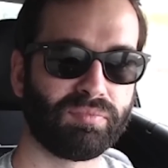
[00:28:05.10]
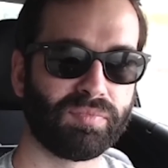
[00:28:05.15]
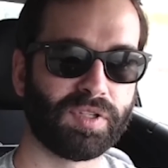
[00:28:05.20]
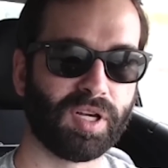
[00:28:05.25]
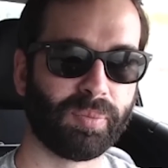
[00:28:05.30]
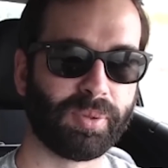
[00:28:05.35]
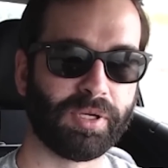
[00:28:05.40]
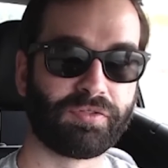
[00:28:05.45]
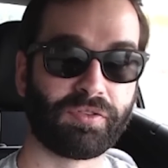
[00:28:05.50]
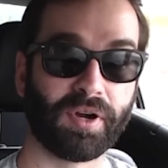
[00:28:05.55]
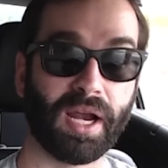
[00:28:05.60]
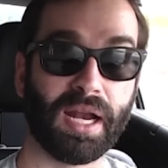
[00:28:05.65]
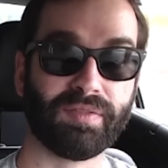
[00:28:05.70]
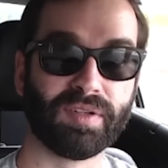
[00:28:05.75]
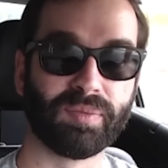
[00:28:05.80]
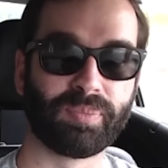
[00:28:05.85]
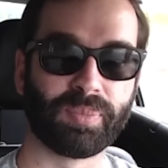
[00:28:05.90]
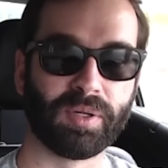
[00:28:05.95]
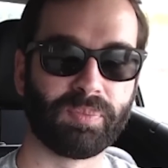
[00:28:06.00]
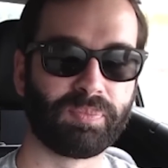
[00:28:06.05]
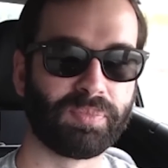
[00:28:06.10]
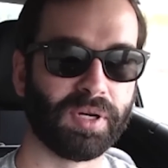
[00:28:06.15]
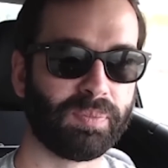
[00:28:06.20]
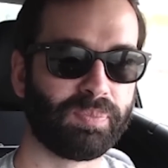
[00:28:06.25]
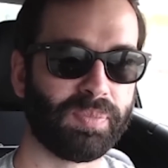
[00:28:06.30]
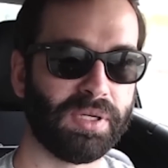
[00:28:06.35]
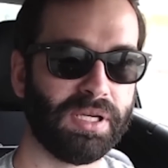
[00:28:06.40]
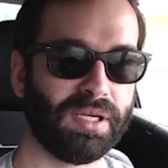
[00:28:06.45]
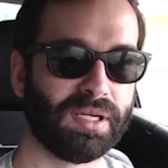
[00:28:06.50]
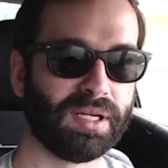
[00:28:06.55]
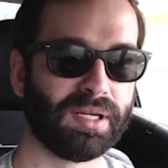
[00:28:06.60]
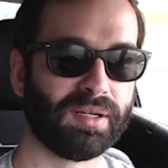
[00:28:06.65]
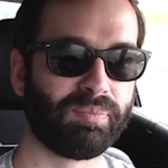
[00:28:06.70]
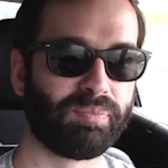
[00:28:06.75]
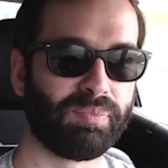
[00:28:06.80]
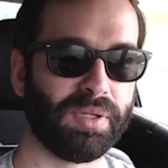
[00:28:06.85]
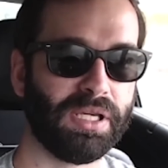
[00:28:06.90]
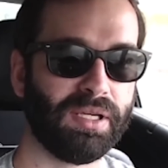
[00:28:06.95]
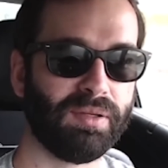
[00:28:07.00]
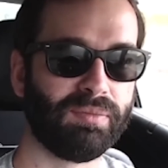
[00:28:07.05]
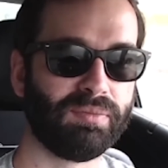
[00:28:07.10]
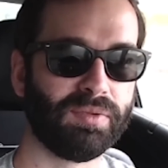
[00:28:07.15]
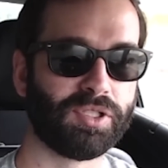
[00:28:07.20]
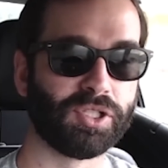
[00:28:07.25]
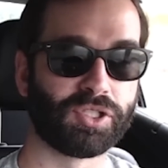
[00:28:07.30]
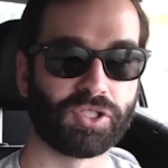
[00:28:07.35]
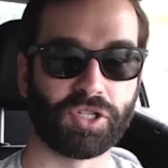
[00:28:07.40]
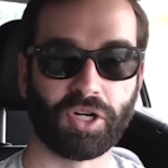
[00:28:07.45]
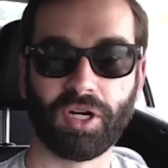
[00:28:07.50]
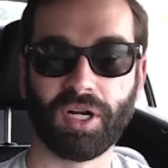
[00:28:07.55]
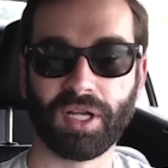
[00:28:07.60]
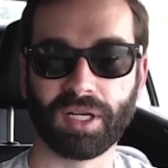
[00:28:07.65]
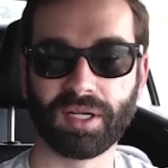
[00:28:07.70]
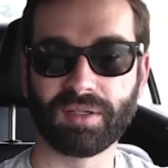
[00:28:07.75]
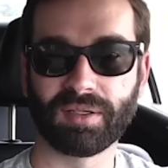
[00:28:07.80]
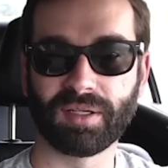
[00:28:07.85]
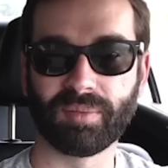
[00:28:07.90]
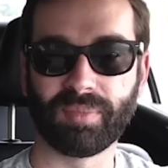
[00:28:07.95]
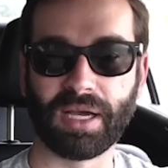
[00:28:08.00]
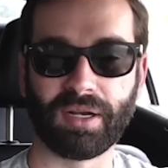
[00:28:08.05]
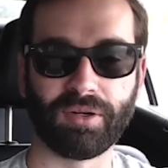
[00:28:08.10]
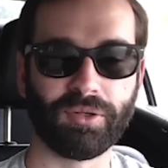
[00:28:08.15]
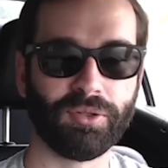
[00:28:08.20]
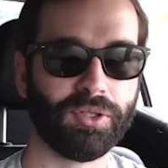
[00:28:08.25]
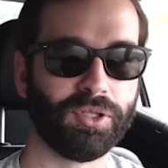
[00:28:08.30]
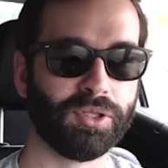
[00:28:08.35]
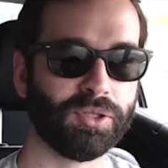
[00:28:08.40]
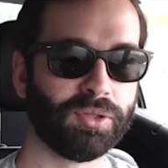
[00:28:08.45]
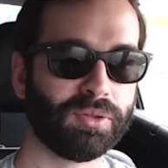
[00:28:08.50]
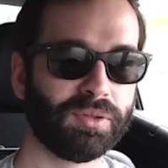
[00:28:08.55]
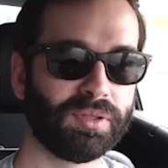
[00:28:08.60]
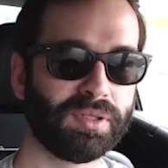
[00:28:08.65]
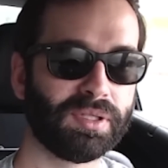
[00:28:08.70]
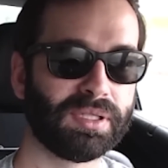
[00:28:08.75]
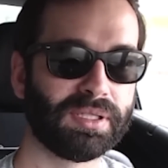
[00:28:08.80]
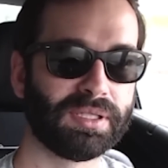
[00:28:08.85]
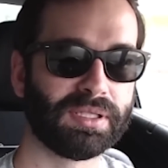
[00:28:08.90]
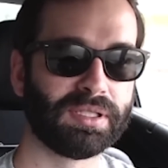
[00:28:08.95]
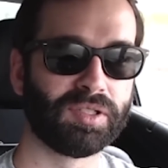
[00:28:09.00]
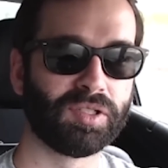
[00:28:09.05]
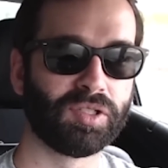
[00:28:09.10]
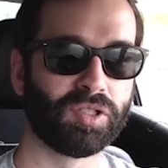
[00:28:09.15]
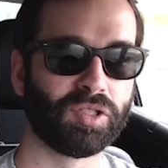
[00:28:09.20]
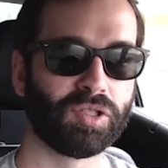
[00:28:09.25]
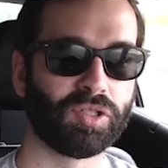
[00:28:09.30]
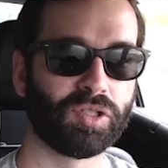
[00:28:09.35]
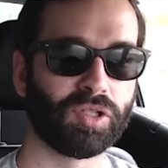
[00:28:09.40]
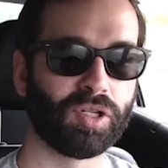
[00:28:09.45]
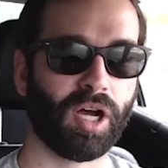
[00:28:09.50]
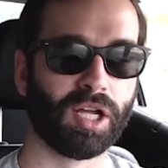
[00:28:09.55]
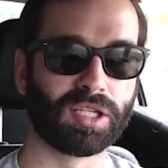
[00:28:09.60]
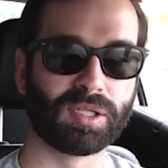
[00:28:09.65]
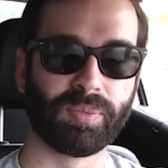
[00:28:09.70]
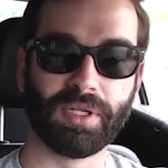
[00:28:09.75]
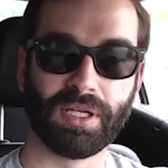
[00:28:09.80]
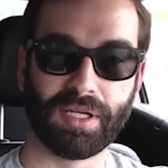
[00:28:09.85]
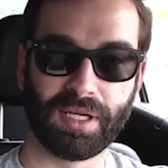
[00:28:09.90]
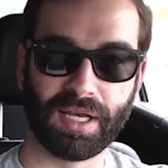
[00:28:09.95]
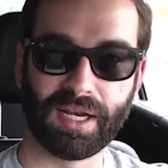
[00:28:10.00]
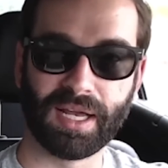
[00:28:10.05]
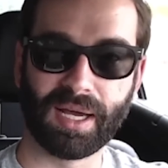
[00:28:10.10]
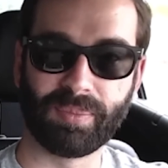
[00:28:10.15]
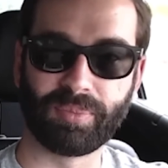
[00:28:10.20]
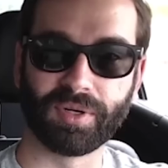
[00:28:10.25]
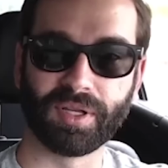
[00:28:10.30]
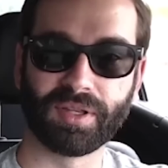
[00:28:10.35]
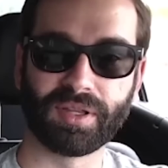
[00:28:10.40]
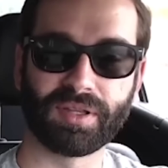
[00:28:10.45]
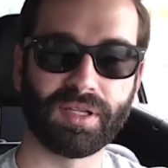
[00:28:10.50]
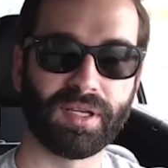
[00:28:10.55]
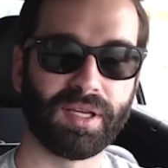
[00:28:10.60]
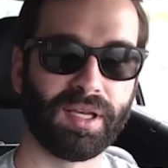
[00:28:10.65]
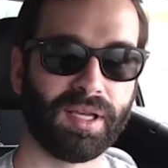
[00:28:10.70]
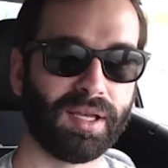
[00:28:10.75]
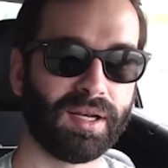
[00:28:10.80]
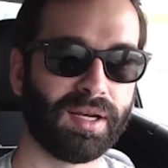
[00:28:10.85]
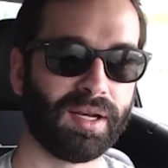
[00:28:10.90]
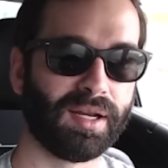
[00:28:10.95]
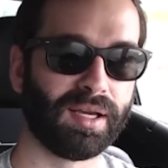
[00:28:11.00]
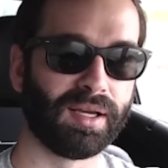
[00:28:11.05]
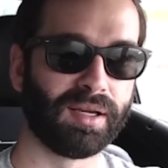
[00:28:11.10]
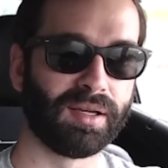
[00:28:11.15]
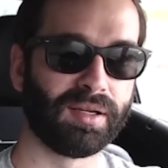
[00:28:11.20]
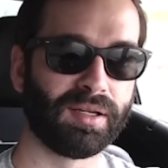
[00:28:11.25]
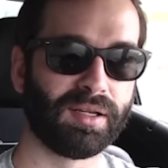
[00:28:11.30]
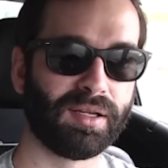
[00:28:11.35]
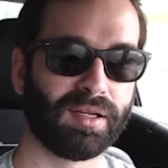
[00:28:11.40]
don't be afraid of it, but but be uh, be discerning about who you ultimately end up with, and uh,